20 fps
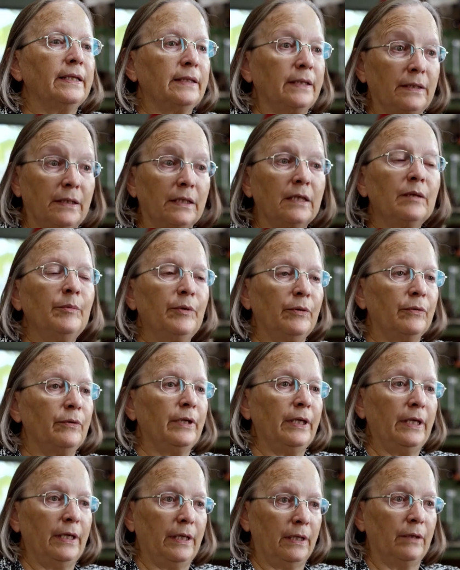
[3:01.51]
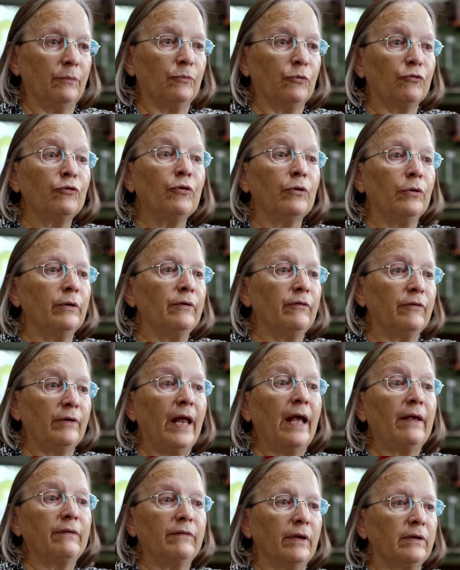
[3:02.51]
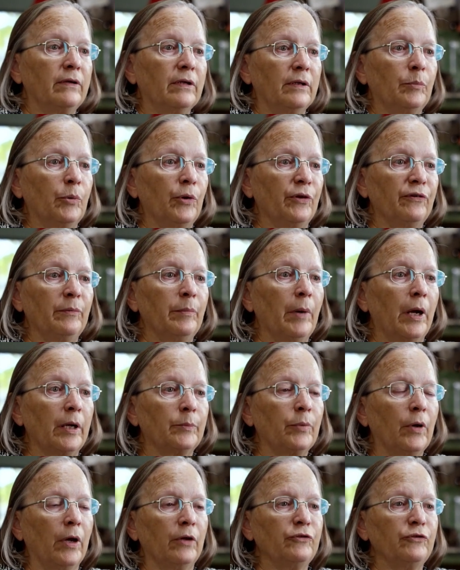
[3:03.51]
I think that the community in return is an asset to the Boise Bike